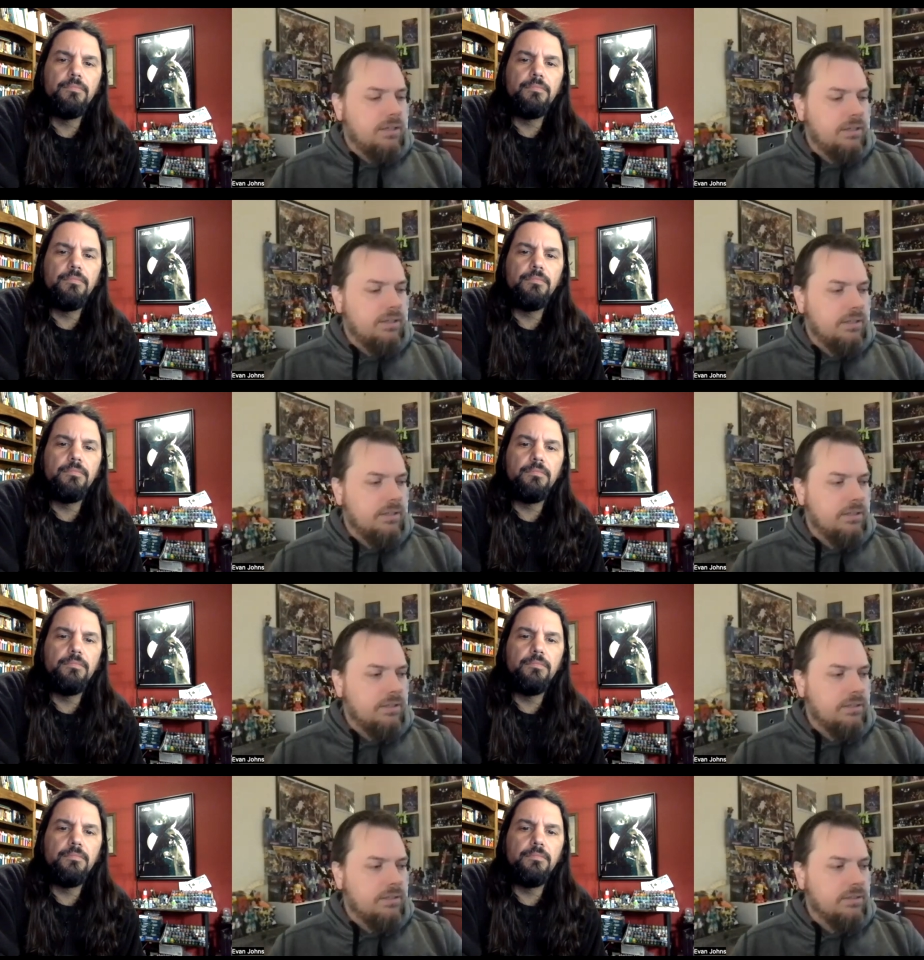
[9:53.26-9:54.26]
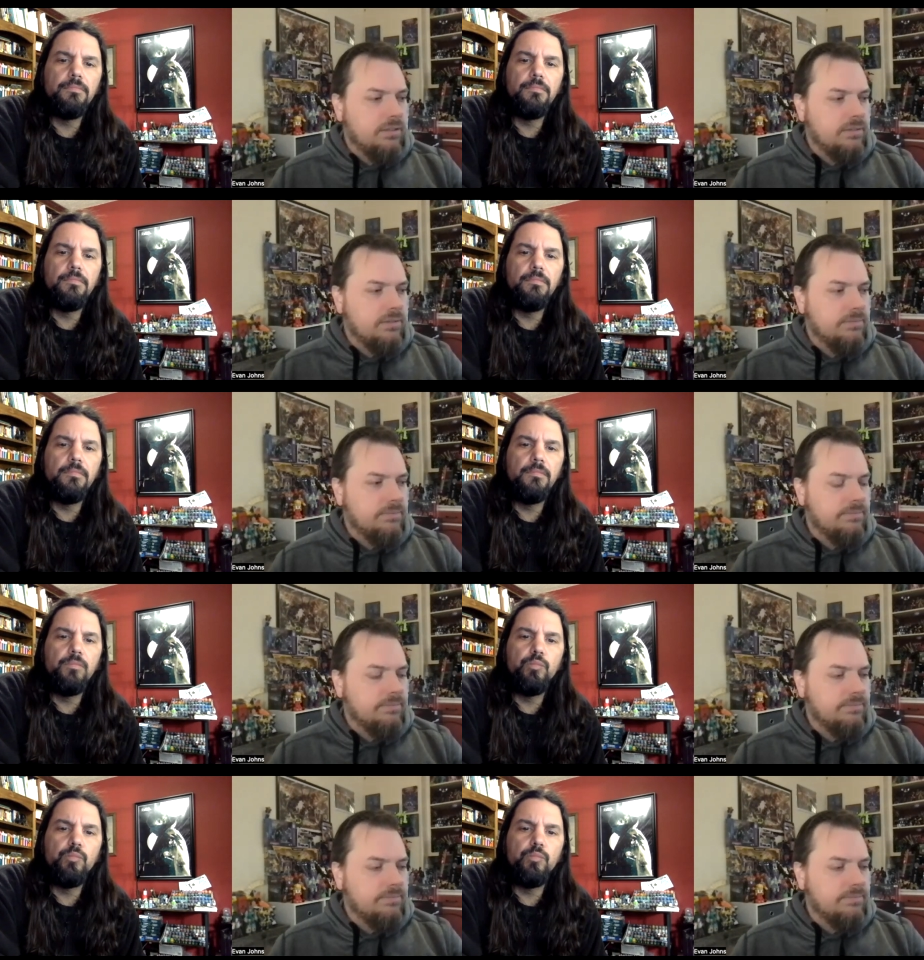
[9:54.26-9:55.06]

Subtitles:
No one is speaking in this clip.